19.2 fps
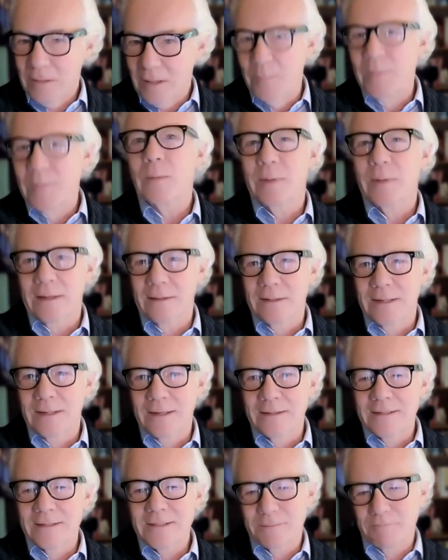a bit better than
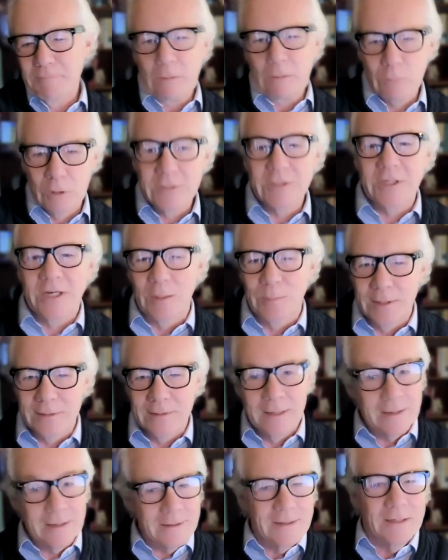others. And we'll chat about that,